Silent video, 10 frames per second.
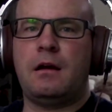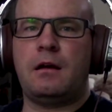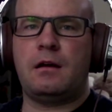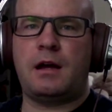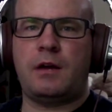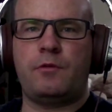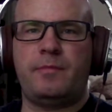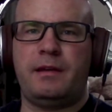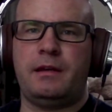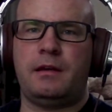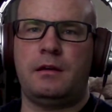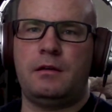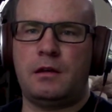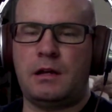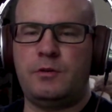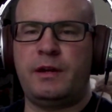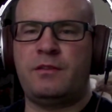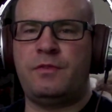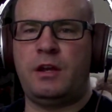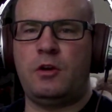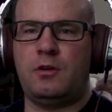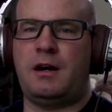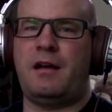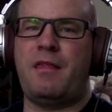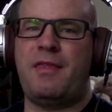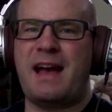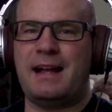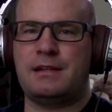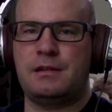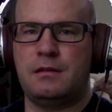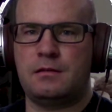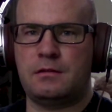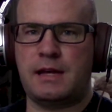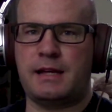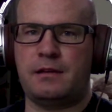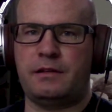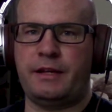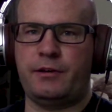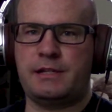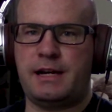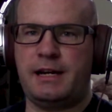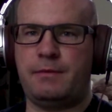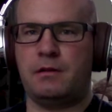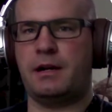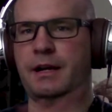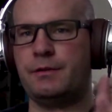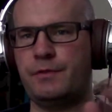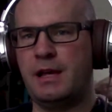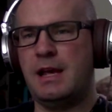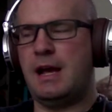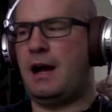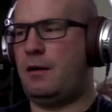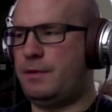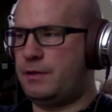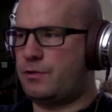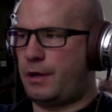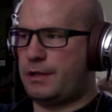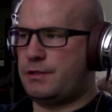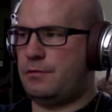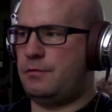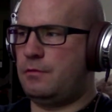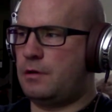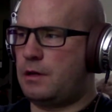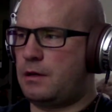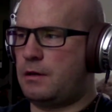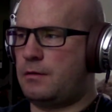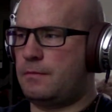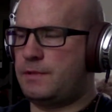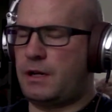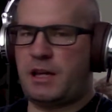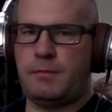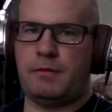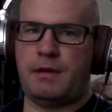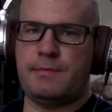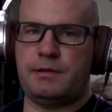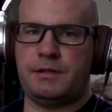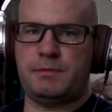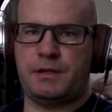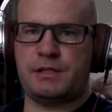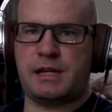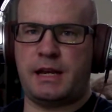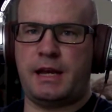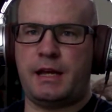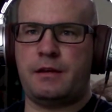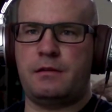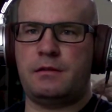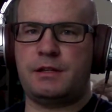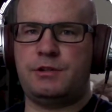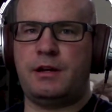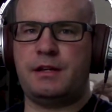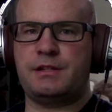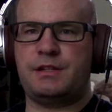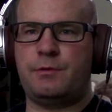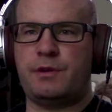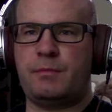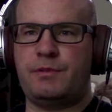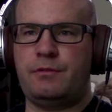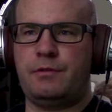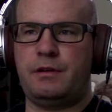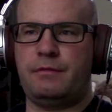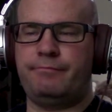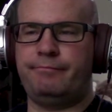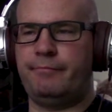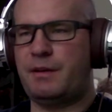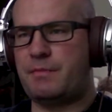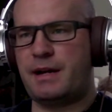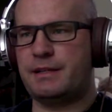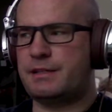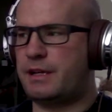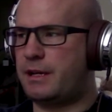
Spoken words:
I will be doing a video on that at a later time. I'll be trying to document my build as much as I can, let you guys see what I'm doing, my mindset.